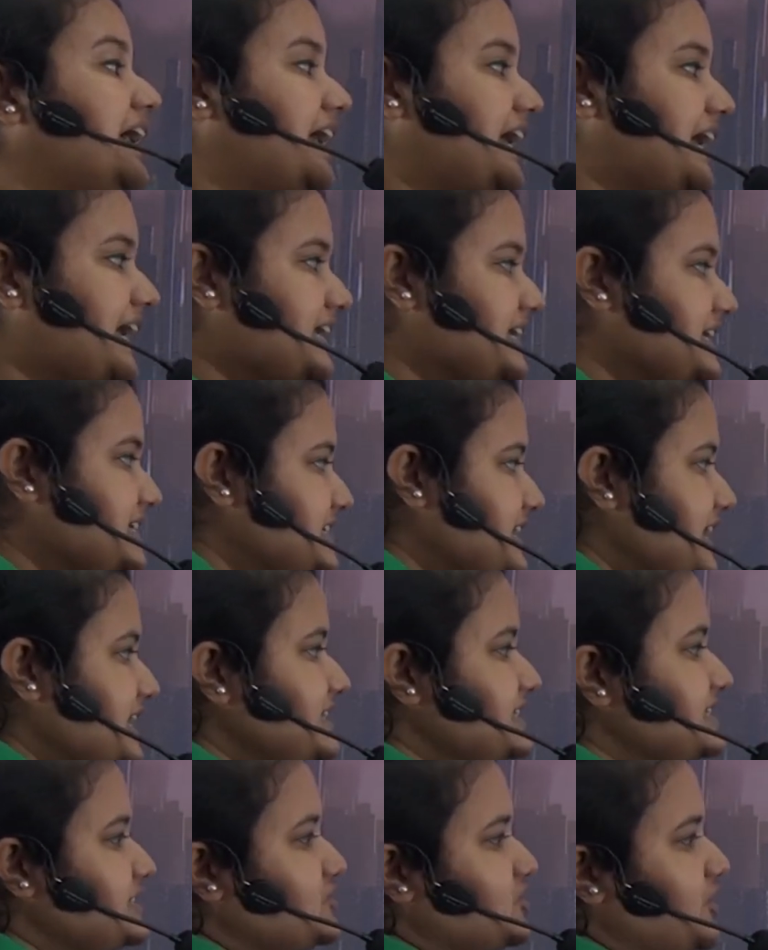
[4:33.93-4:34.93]

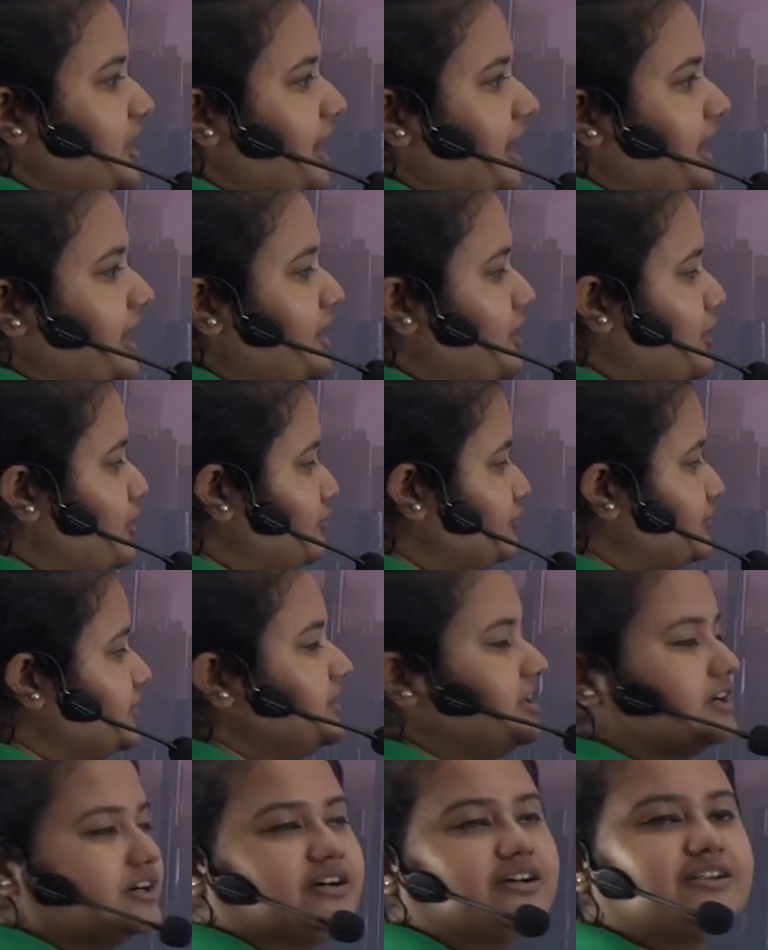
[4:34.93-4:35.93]
intense shaking of
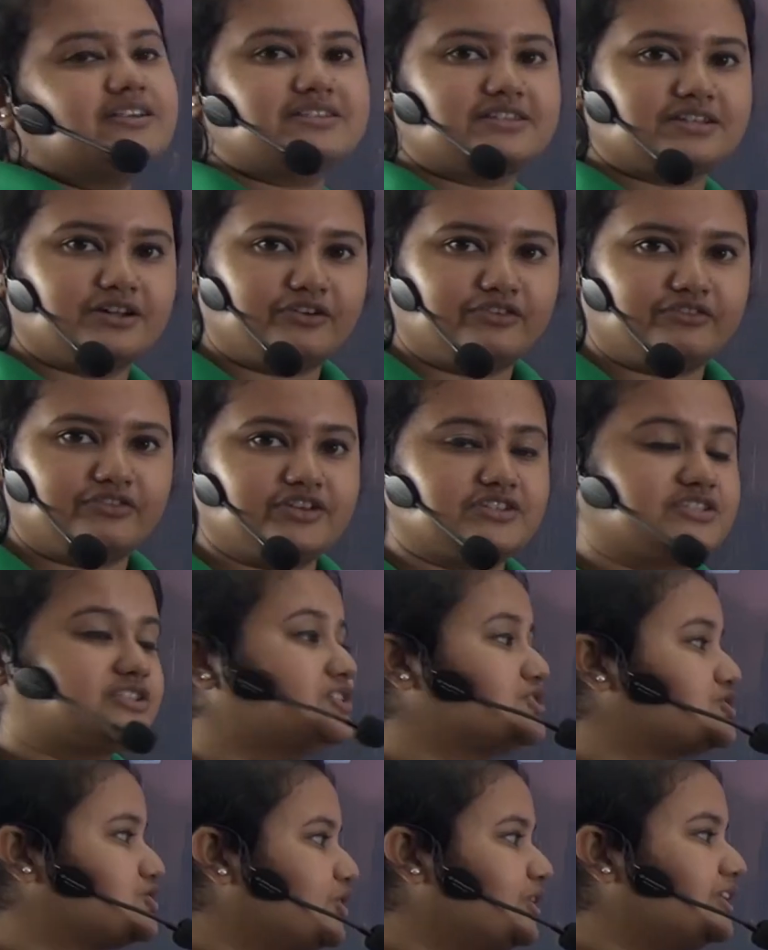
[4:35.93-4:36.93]
the earth's surface.
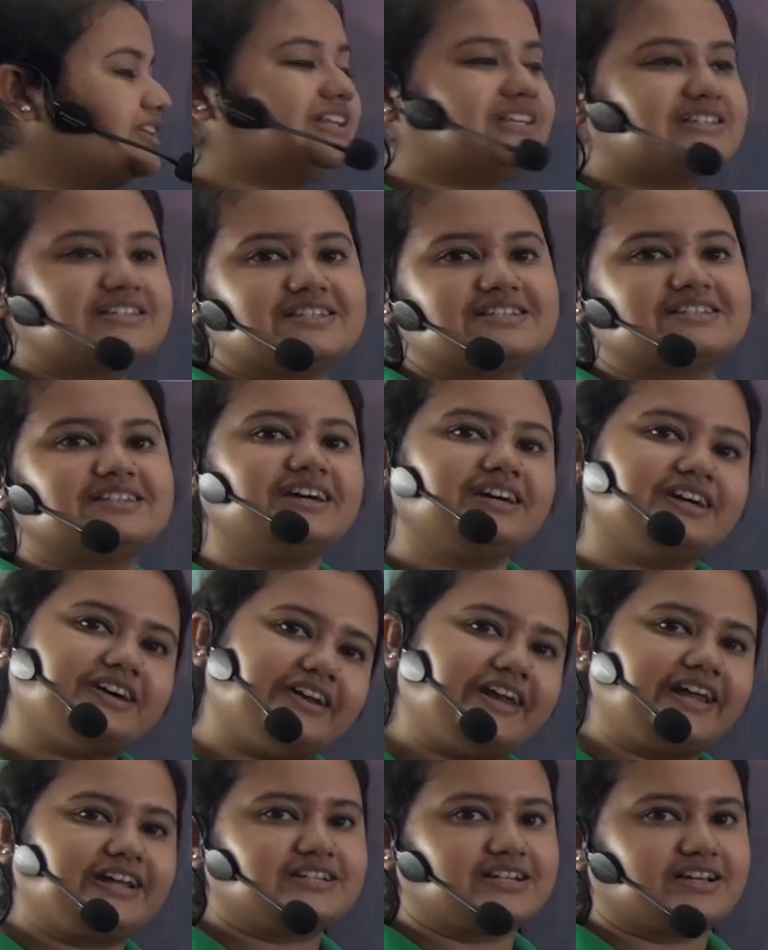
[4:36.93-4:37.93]
So, this is the
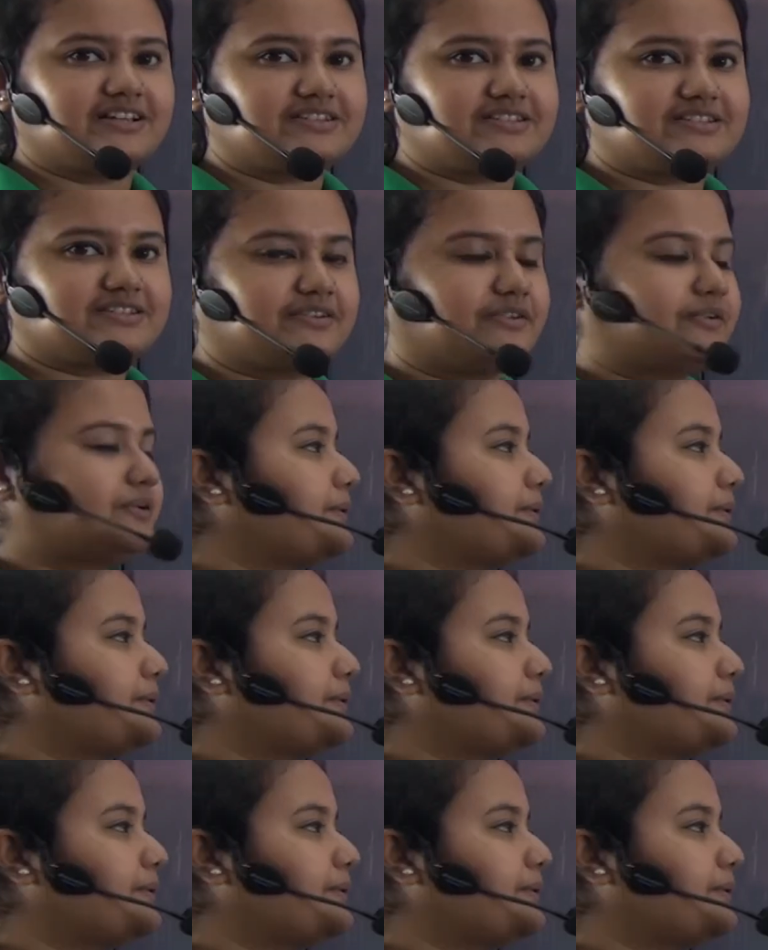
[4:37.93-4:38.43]
correct answer.